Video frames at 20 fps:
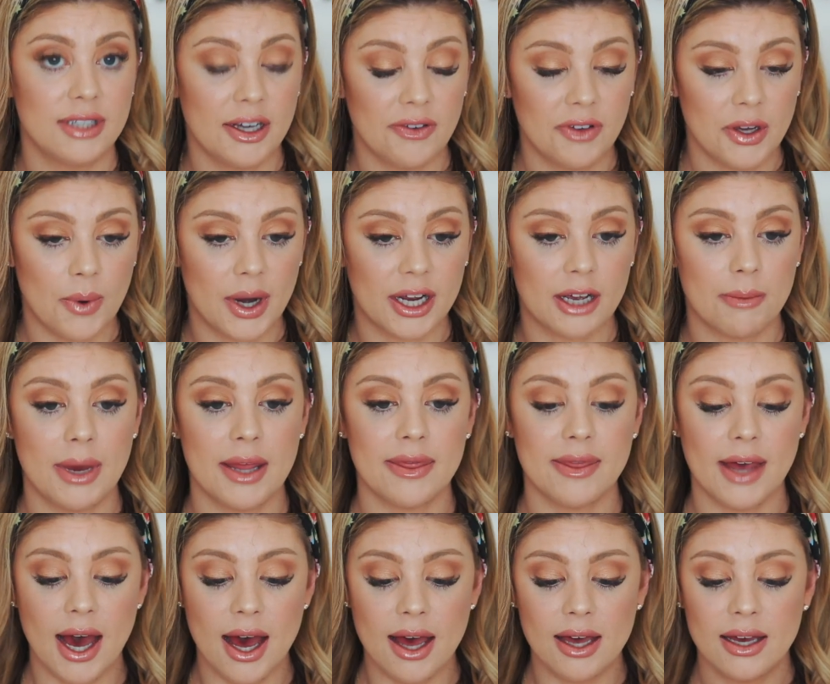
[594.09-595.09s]
Definitely recommend
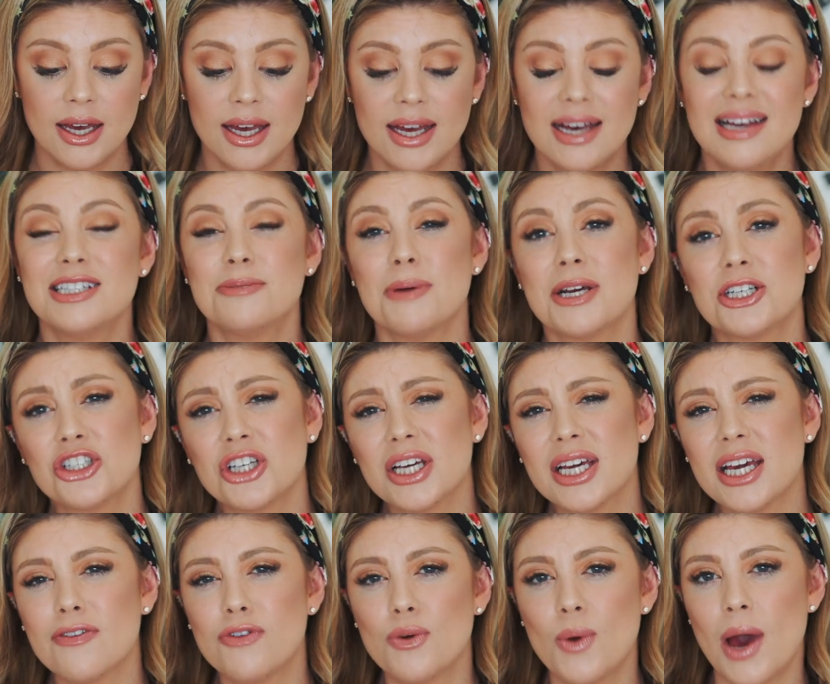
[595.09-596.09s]
that,
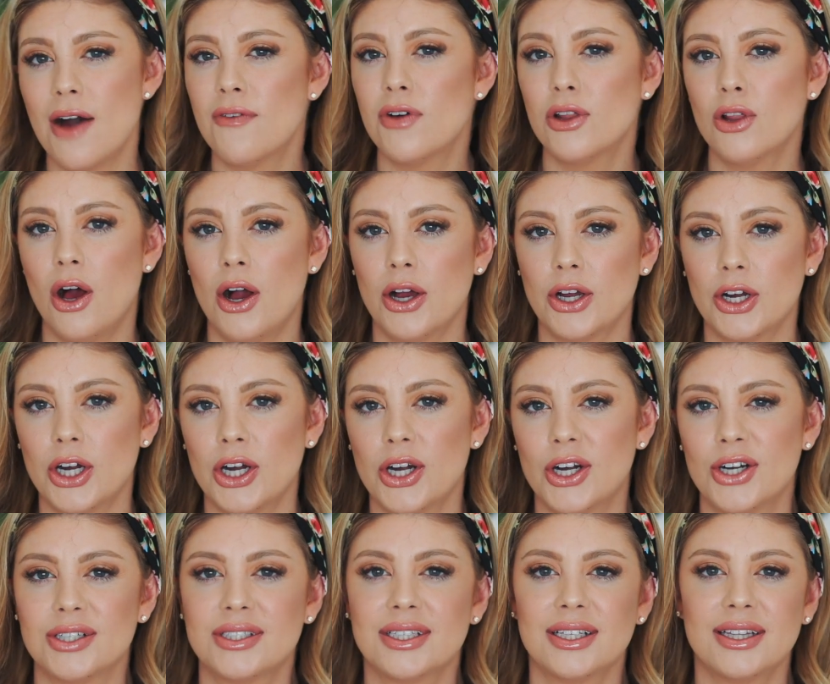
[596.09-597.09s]
especially if you have a
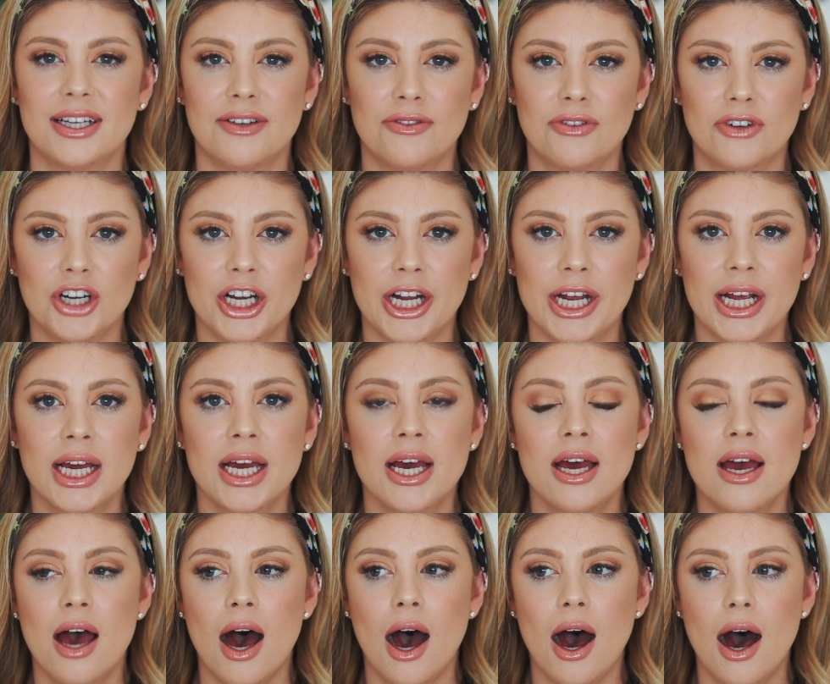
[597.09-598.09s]
longer delivery,
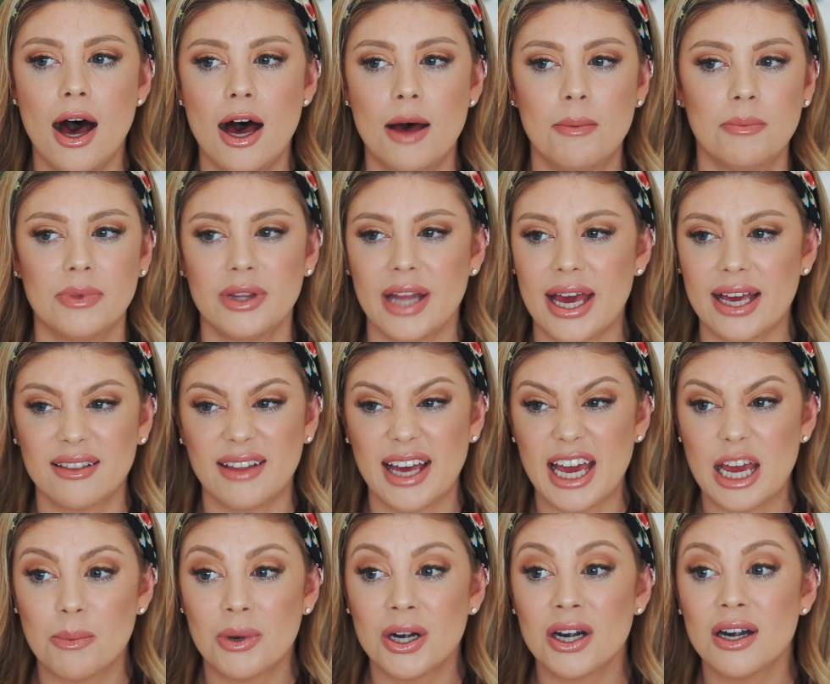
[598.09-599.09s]
um, like
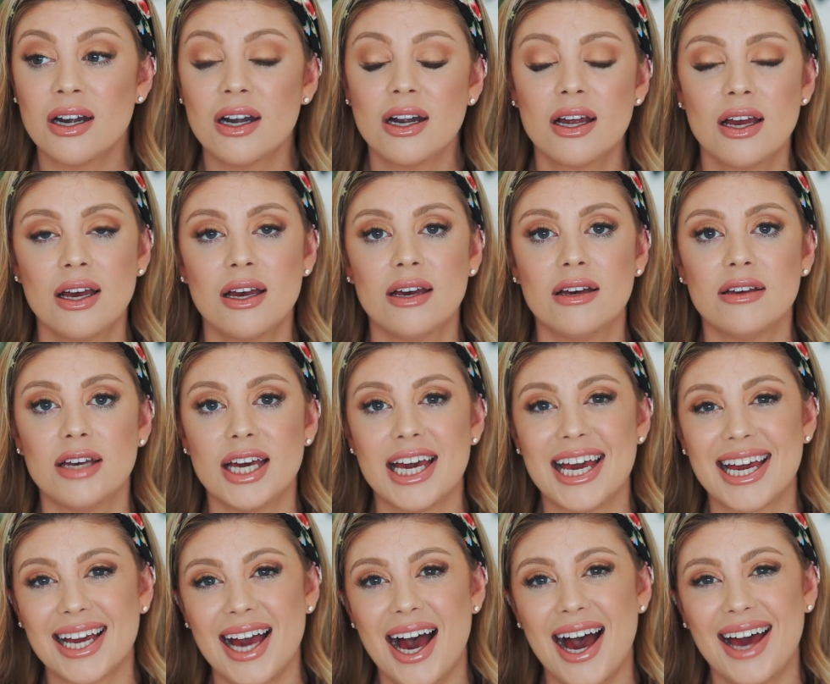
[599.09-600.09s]
labor
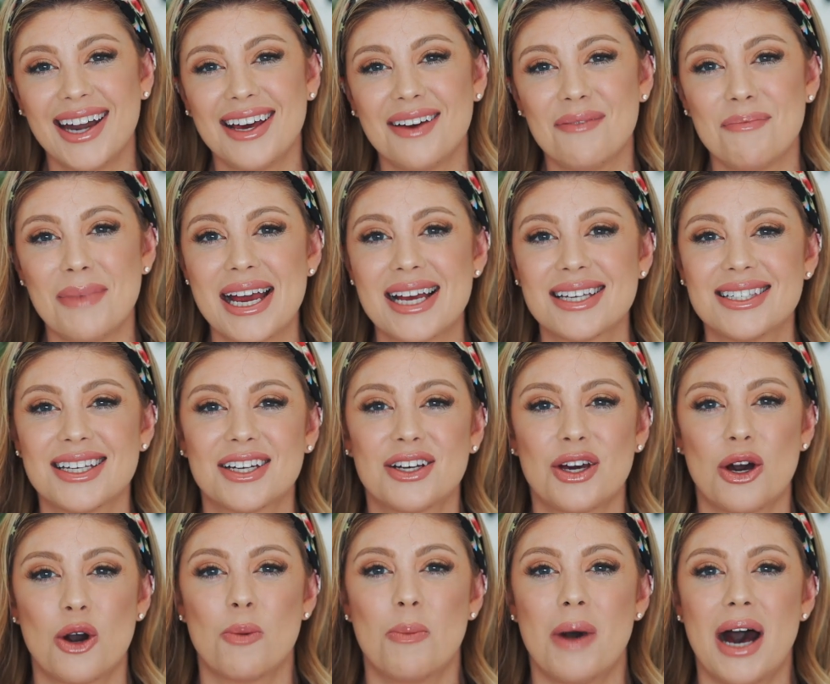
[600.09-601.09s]
it kind of makes it
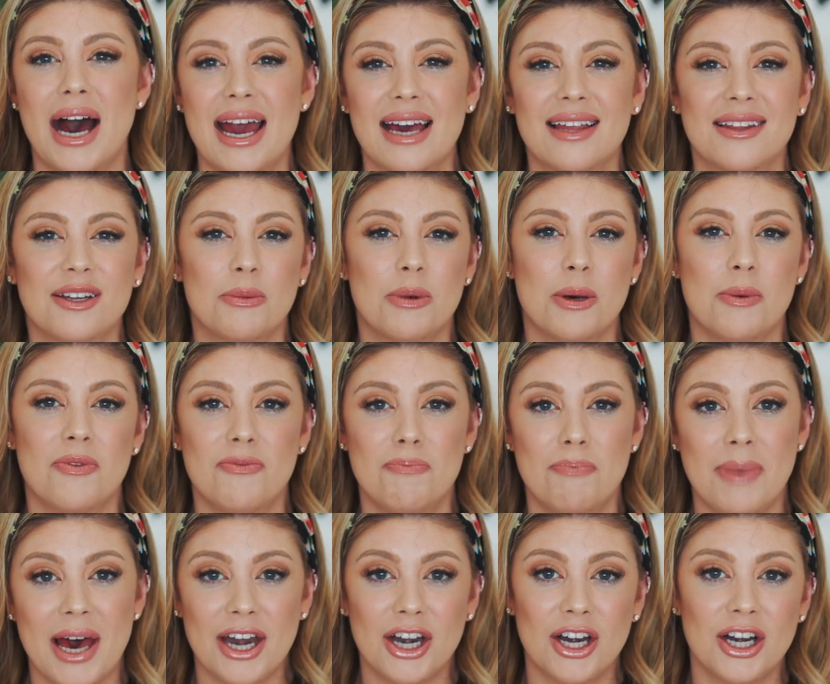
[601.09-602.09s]
go by a little bit
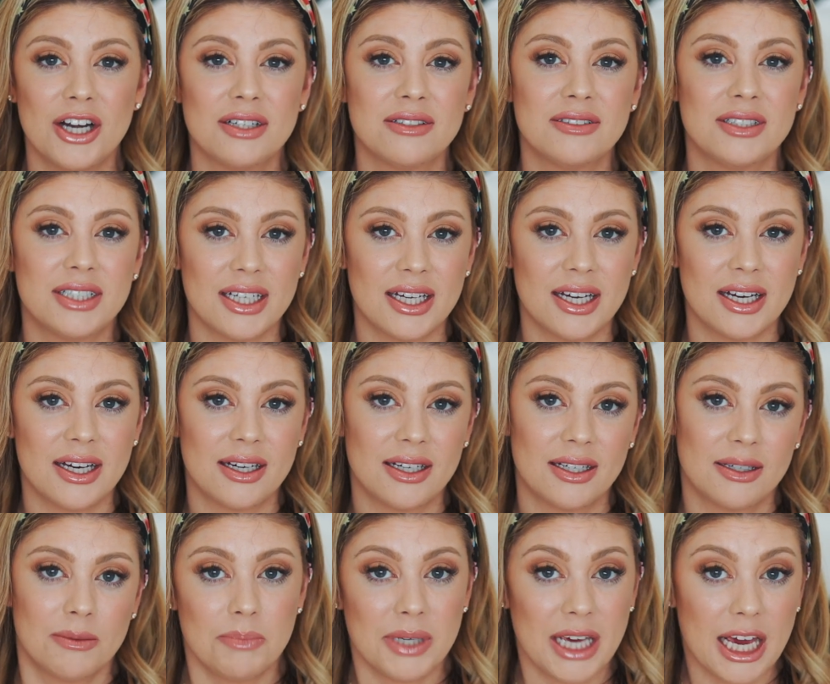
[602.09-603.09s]
better to
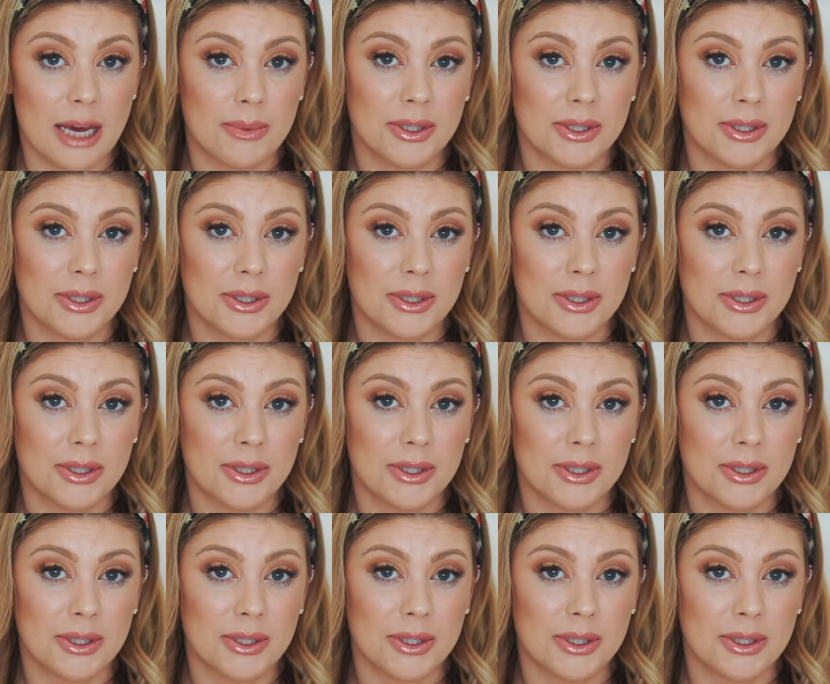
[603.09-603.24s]
be